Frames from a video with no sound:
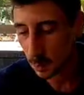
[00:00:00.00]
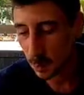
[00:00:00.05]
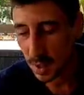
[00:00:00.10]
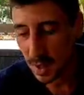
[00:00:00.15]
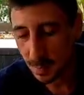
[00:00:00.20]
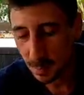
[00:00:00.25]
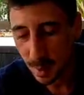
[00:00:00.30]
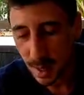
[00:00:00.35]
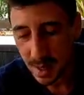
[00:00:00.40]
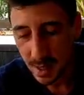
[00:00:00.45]
We
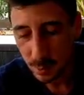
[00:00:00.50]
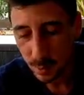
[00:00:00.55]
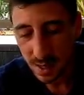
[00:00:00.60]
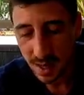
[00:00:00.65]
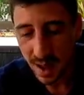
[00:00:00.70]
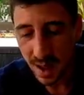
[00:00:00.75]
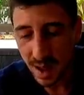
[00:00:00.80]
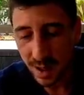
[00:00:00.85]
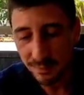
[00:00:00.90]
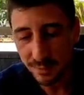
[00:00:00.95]
didn't blink. We
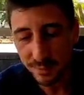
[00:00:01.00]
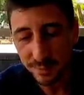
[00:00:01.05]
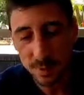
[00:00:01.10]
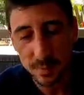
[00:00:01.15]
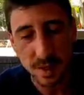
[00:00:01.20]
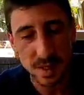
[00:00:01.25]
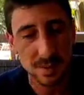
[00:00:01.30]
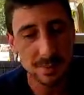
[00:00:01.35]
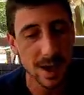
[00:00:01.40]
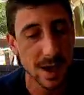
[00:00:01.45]
got half of our
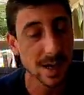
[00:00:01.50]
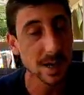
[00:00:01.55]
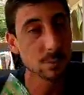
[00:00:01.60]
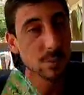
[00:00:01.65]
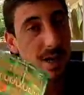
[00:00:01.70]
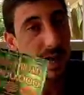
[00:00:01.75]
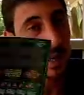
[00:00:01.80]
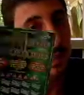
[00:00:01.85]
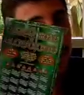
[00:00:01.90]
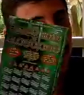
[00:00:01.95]
money back, and
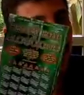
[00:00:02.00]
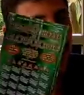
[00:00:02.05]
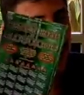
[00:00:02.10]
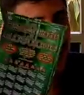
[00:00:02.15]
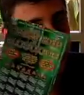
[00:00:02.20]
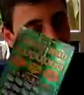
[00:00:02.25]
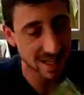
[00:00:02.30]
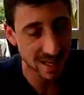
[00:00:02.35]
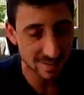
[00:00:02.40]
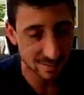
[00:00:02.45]
we got
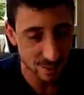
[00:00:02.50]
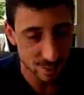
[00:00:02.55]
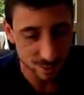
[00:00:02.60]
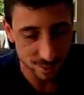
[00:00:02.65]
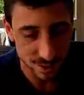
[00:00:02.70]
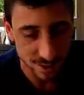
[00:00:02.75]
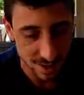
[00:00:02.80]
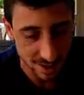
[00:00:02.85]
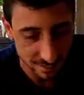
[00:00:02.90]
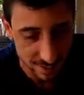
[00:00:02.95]
ticket
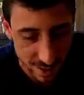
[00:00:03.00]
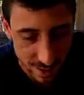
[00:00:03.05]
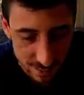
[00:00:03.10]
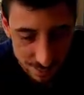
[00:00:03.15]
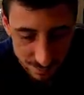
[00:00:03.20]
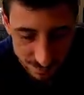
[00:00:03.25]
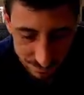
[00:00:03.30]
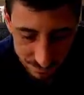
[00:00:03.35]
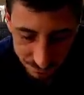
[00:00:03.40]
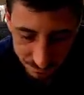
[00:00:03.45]
11. You never
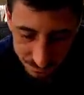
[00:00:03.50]
know.